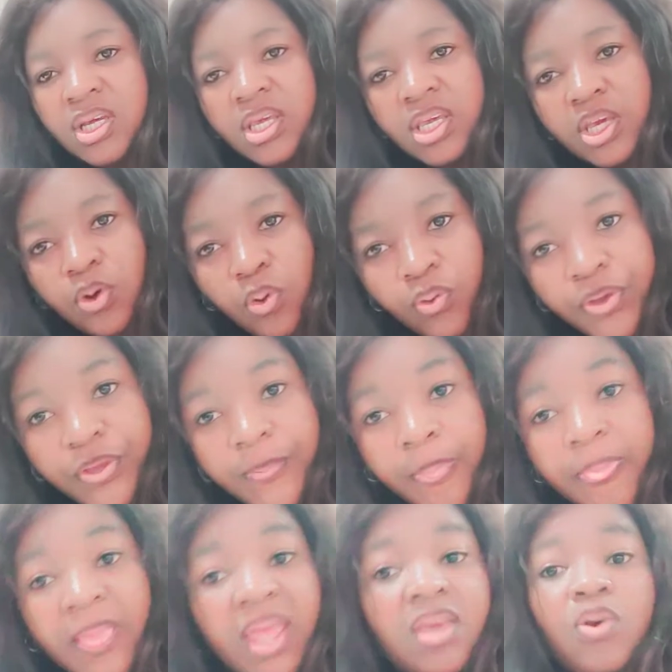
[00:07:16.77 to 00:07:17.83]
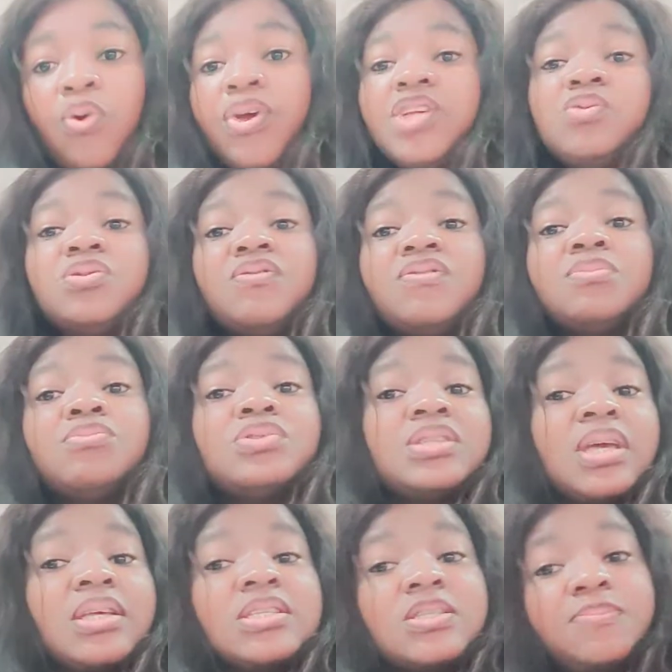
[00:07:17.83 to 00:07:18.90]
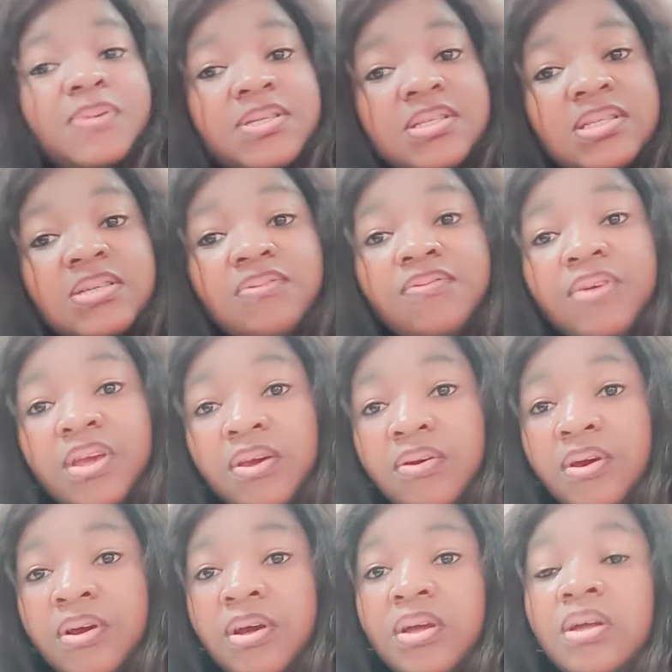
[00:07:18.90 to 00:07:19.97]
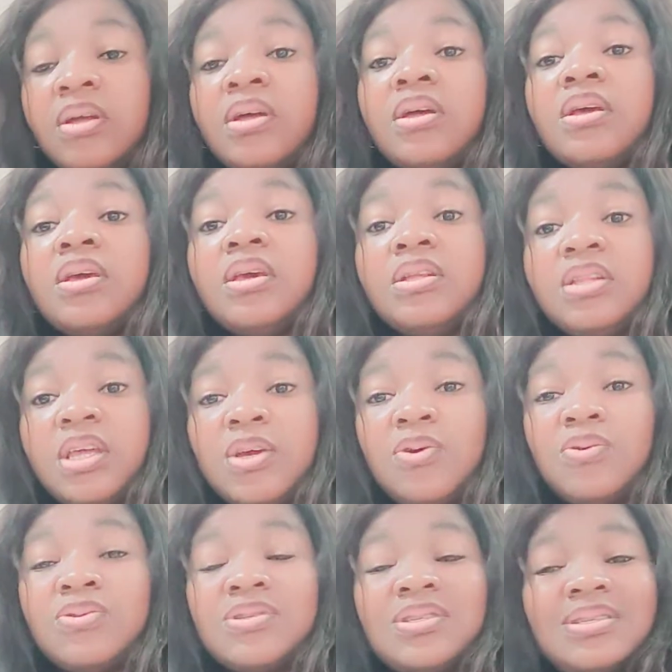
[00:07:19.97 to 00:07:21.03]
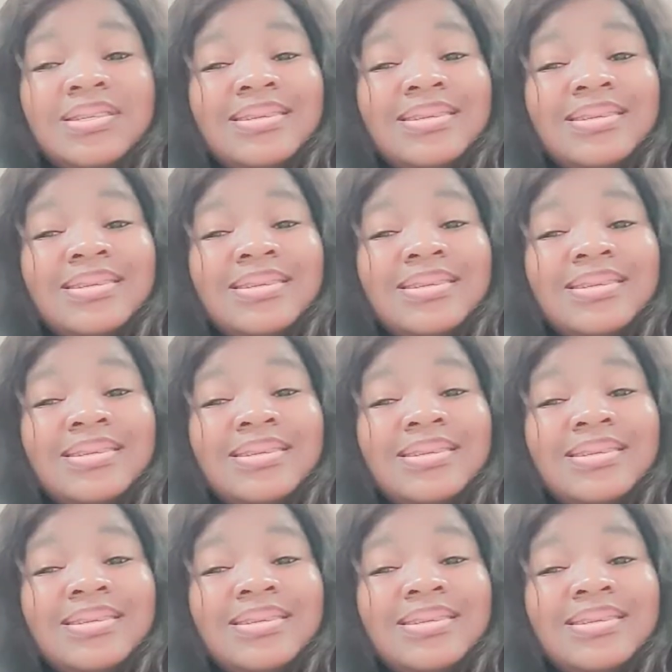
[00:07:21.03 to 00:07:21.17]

Ikoyi. Ikoyi is one of the most expensive area in Lagos.